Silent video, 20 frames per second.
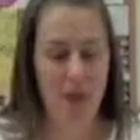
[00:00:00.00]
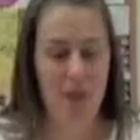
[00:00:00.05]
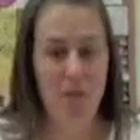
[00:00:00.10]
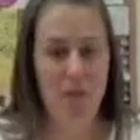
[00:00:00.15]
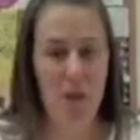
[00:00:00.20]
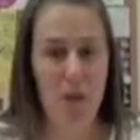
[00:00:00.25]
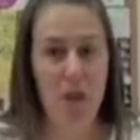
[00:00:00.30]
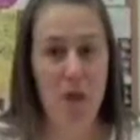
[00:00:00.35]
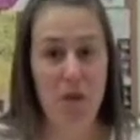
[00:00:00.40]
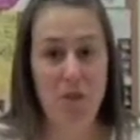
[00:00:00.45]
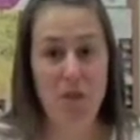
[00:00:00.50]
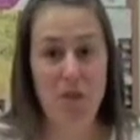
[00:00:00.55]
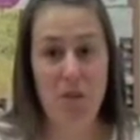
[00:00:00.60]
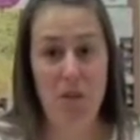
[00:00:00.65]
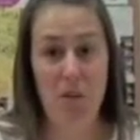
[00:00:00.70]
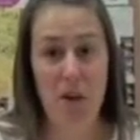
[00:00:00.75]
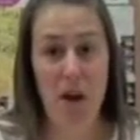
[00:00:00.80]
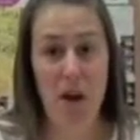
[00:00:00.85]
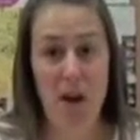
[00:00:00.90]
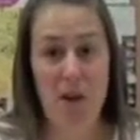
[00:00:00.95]
So Girls on
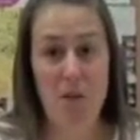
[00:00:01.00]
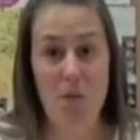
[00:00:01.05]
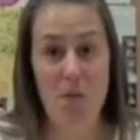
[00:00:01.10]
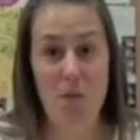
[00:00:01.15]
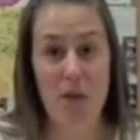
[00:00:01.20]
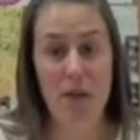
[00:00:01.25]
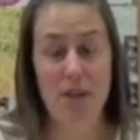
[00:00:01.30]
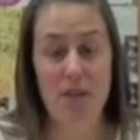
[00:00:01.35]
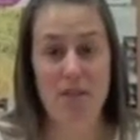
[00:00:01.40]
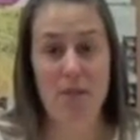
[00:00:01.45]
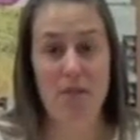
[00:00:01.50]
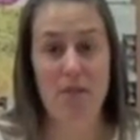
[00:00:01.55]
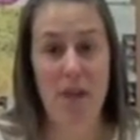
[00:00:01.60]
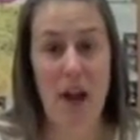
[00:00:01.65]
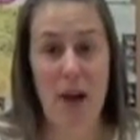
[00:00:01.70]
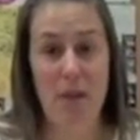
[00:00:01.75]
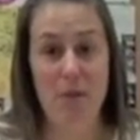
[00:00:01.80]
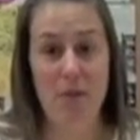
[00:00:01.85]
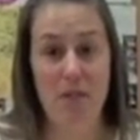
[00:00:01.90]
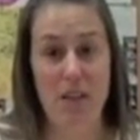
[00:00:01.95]
the Run was
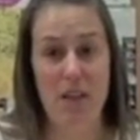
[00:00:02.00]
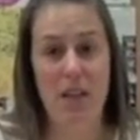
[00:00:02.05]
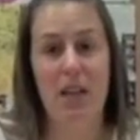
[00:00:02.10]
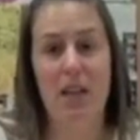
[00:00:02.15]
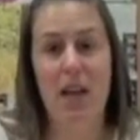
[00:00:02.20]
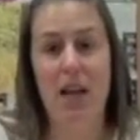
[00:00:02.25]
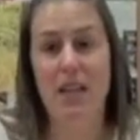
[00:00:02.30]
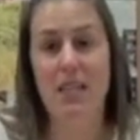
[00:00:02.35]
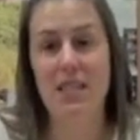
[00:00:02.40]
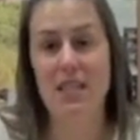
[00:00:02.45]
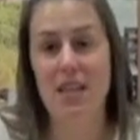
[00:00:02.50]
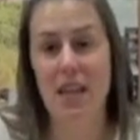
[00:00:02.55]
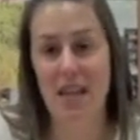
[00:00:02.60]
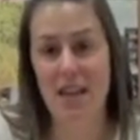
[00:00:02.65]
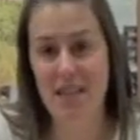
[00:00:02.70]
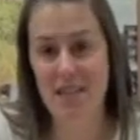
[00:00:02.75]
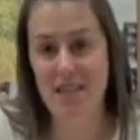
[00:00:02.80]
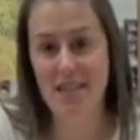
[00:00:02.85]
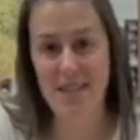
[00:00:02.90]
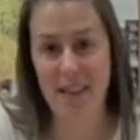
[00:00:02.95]
founded in
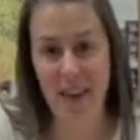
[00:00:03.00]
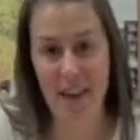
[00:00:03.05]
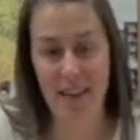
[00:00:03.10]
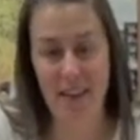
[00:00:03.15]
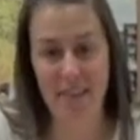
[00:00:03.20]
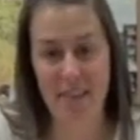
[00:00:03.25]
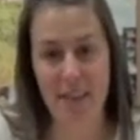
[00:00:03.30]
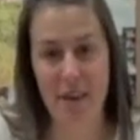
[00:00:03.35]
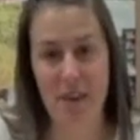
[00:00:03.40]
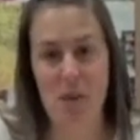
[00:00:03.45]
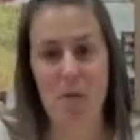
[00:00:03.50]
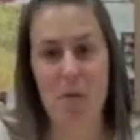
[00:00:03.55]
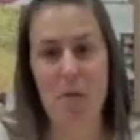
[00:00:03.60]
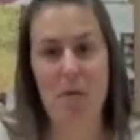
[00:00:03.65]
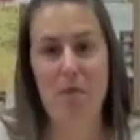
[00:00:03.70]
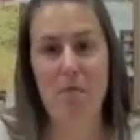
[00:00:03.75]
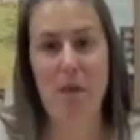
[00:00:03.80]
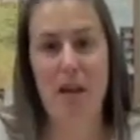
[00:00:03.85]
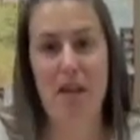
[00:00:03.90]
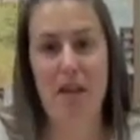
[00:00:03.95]
1996. A
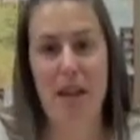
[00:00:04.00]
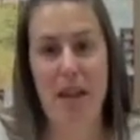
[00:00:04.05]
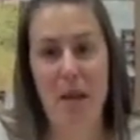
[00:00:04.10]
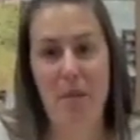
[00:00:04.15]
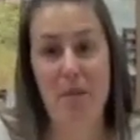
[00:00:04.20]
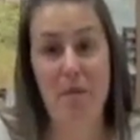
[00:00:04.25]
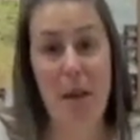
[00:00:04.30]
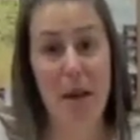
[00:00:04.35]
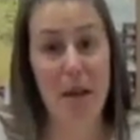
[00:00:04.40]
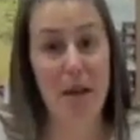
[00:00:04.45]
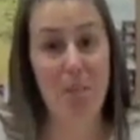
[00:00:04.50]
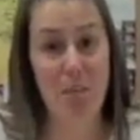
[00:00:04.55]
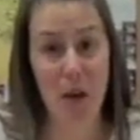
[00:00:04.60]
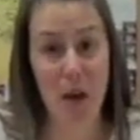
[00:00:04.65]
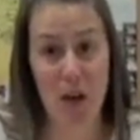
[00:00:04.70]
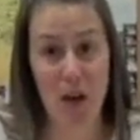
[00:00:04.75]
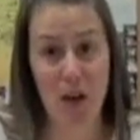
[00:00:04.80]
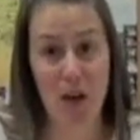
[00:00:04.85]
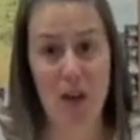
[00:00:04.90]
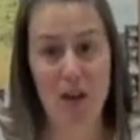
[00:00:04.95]
woman by the name of Molly
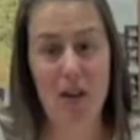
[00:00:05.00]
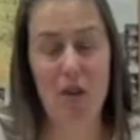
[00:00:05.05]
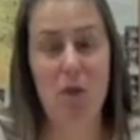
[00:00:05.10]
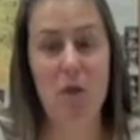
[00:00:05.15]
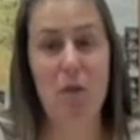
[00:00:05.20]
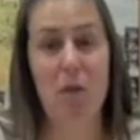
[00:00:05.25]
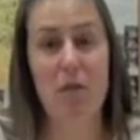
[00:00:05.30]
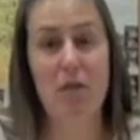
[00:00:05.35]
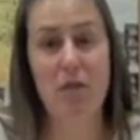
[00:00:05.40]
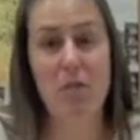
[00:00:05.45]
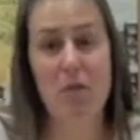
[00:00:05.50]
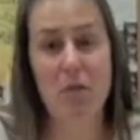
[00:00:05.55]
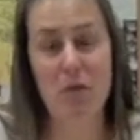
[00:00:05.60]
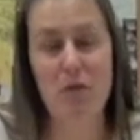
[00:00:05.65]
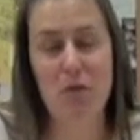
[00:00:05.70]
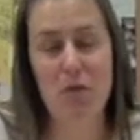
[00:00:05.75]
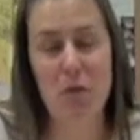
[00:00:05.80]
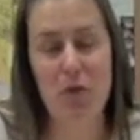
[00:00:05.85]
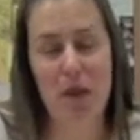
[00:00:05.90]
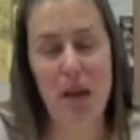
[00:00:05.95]
Barker, who was a middle
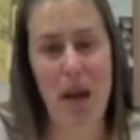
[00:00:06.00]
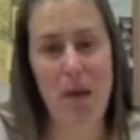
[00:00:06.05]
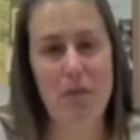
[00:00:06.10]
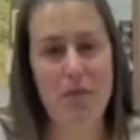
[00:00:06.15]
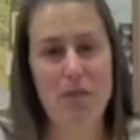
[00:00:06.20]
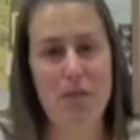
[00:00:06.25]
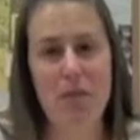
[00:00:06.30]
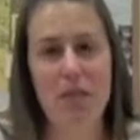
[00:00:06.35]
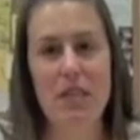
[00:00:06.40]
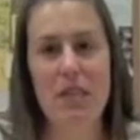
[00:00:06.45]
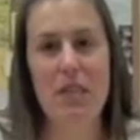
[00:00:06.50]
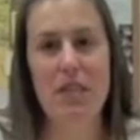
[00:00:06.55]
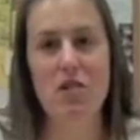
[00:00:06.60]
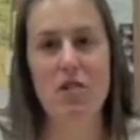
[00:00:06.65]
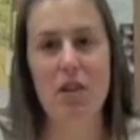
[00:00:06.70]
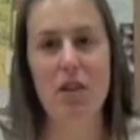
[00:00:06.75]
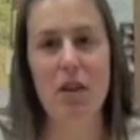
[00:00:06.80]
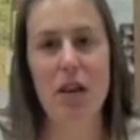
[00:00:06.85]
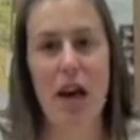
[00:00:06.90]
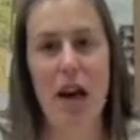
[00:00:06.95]
school chemistry
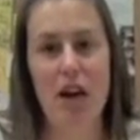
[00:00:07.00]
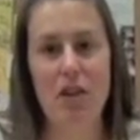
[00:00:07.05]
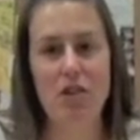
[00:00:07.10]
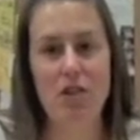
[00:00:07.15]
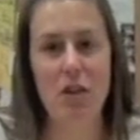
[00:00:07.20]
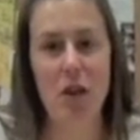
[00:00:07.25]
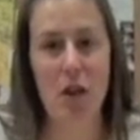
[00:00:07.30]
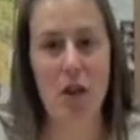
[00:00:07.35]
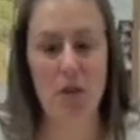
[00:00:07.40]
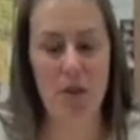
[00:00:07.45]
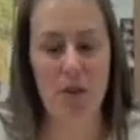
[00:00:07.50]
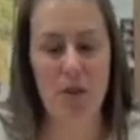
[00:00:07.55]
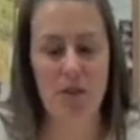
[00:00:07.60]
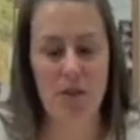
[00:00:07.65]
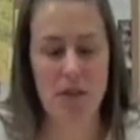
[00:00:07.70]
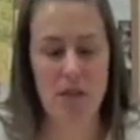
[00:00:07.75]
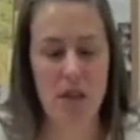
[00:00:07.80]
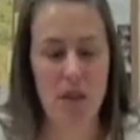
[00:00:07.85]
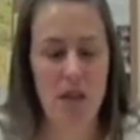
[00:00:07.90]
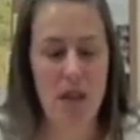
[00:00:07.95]
teacher, actually
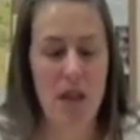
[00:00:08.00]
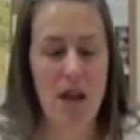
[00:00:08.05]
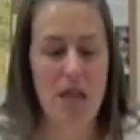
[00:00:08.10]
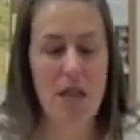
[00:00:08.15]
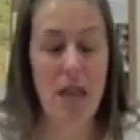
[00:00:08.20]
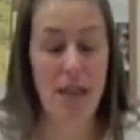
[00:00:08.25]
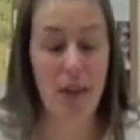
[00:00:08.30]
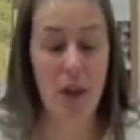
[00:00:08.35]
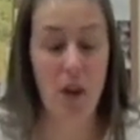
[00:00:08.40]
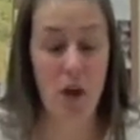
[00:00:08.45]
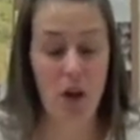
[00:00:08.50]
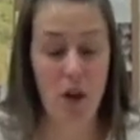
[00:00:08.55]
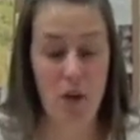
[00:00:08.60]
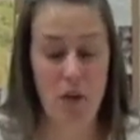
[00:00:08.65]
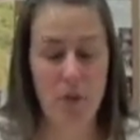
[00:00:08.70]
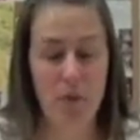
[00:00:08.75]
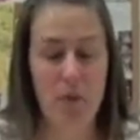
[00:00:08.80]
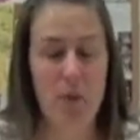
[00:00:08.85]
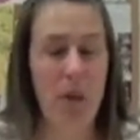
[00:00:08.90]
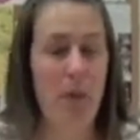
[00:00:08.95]
noticed that the
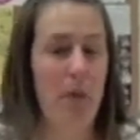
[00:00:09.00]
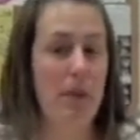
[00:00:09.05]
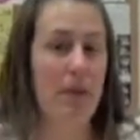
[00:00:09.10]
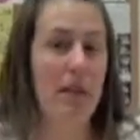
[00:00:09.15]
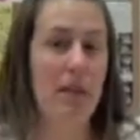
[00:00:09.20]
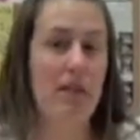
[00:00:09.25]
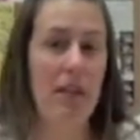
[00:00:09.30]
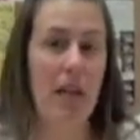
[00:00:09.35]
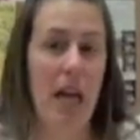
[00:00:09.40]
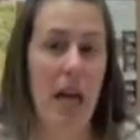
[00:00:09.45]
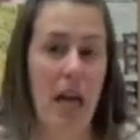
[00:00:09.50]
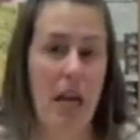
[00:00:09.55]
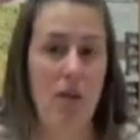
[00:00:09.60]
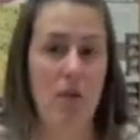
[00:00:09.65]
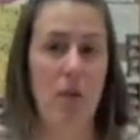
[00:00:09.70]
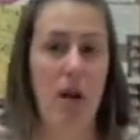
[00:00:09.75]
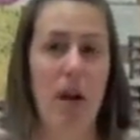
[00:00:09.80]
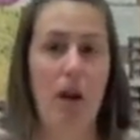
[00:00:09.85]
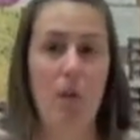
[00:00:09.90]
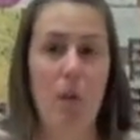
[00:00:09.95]
girls, when they were leaving 8th
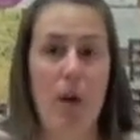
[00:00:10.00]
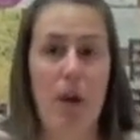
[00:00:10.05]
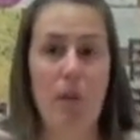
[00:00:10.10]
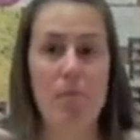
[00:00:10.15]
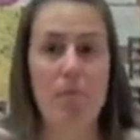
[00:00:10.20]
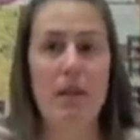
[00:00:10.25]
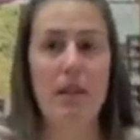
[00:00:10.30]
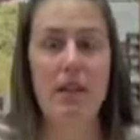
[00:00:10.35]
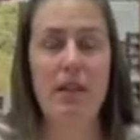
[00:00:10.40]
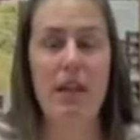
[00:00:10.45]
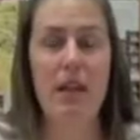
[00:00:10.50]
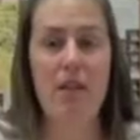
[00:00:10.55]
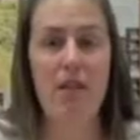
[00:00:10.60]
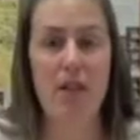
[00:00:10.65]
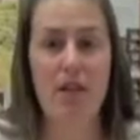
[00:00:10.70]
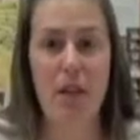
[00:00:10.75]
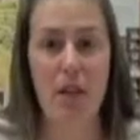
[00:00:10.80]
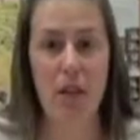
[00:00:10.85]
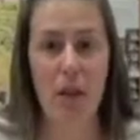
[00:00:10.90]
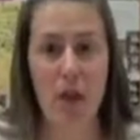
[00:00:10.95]
grade, were completely
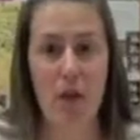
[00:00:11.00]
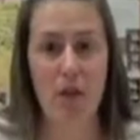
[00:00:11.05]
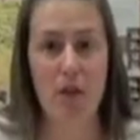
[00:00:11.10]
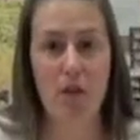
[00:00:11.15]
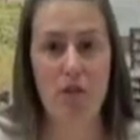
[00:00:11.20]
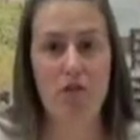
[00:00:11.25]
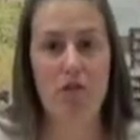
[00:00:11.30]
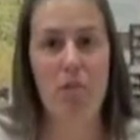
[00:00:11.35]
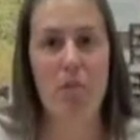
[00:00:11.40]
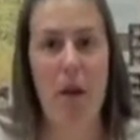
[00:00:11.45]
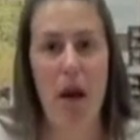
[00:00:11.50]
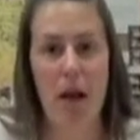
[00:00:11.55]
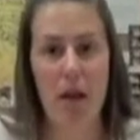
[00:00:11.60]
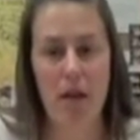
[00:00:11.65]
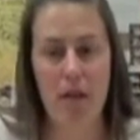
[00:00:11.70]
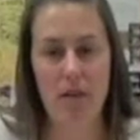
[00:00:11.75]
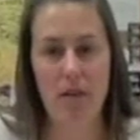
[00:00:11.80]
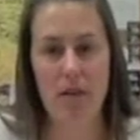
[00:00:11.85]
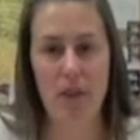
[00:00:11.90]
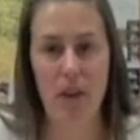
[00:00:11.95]
different than the girls she met
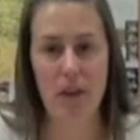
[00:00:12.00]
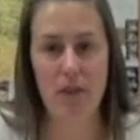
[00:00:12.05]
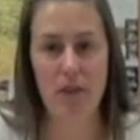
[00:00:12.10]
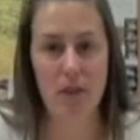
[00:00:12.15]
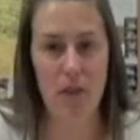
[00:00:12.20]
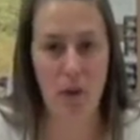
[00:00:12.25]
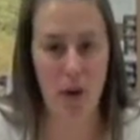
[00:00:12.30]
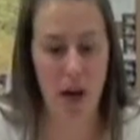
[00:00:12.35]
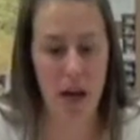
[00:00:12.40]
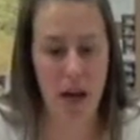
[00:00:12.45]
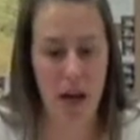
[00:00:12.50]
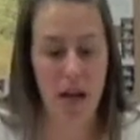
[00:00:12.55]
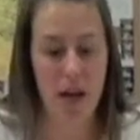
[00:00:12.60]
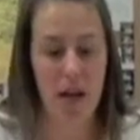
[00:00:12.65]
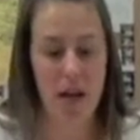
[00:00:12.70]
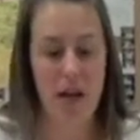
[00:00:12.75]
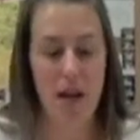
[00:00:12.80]
in 6th grade.